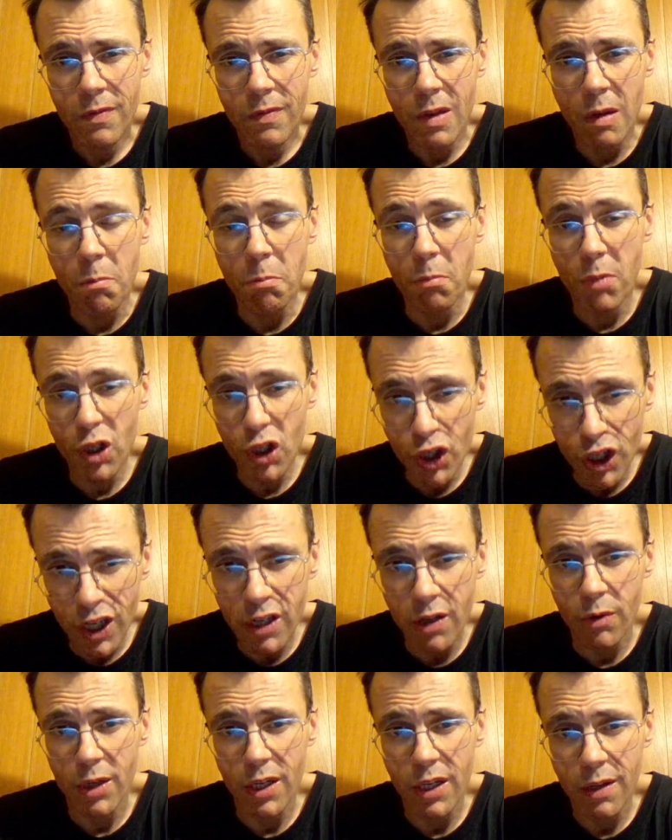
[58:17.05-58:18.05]

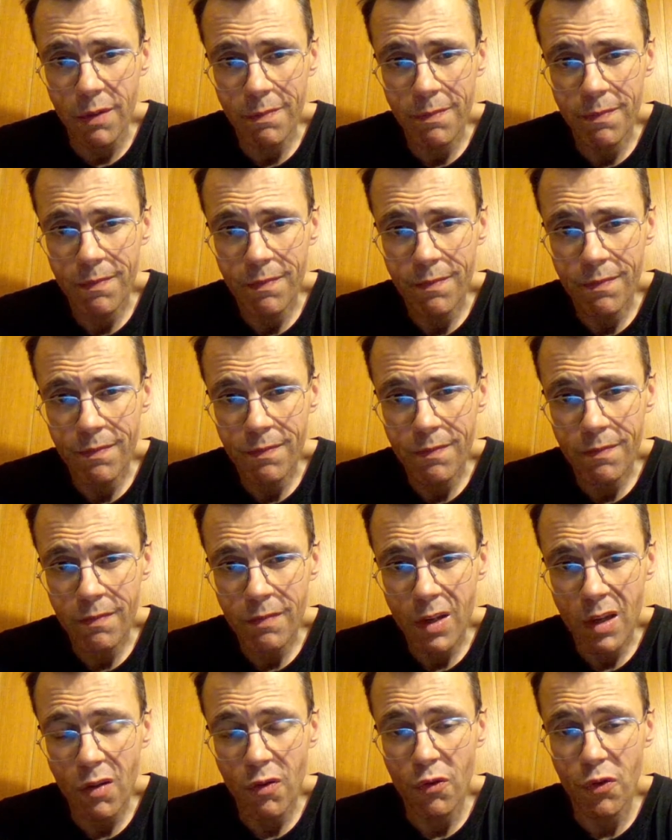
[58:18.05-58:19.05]
machinery
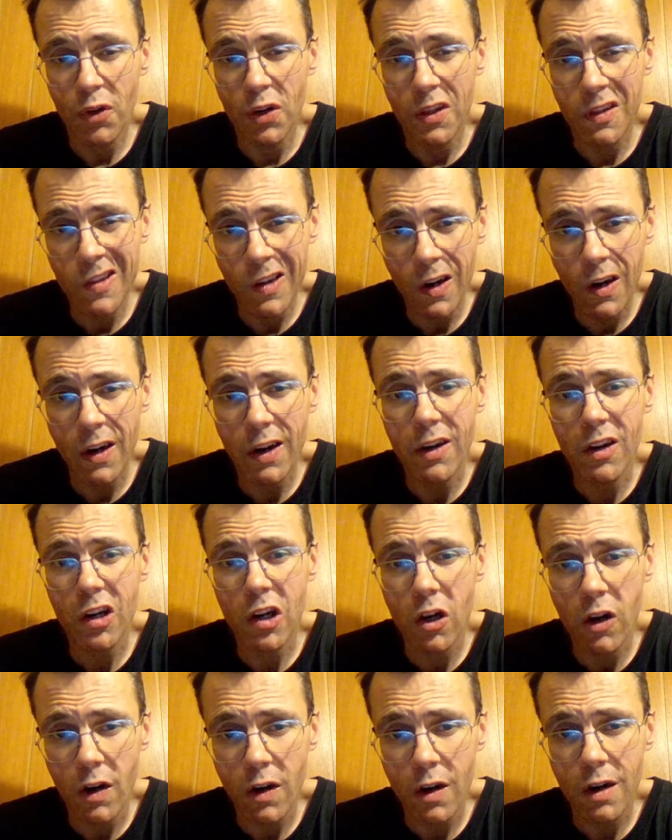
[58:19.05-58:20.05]
for entire
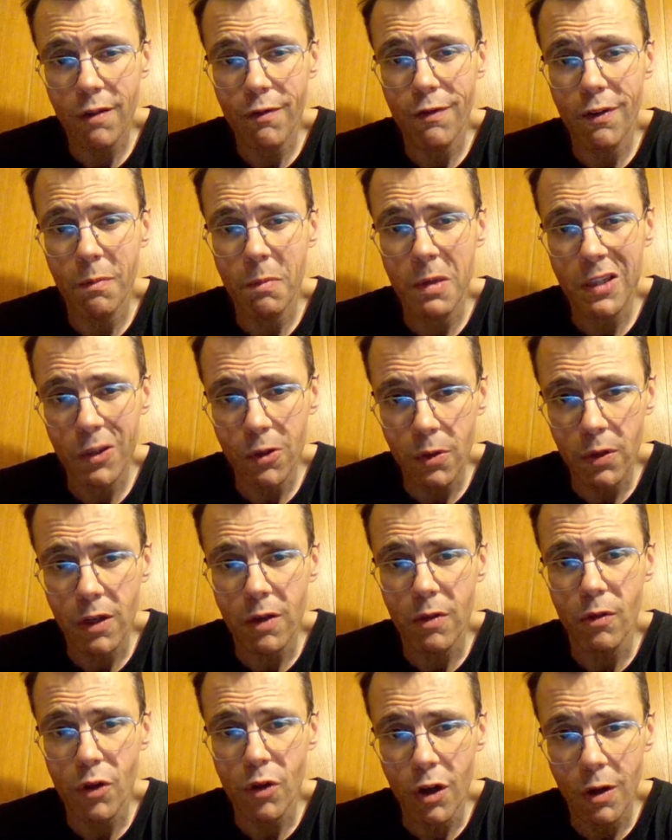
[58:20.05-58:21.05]
Krka
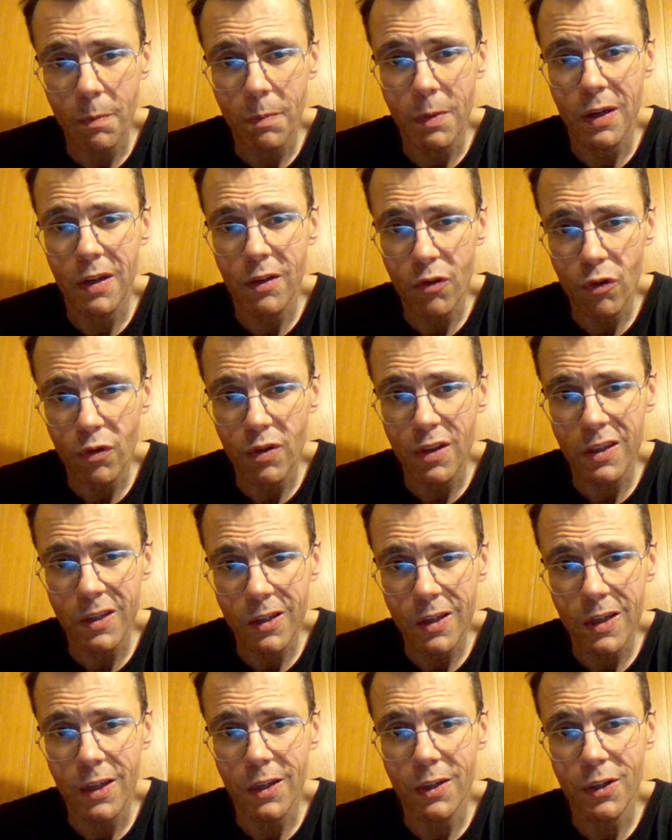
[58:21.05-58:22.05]
pharmaceutical company through this
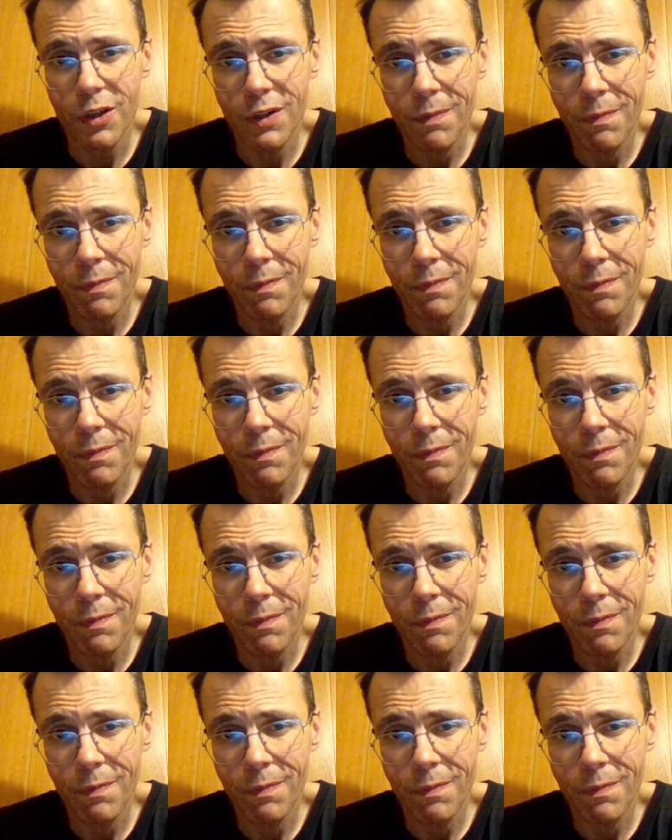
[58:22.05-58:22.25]
case.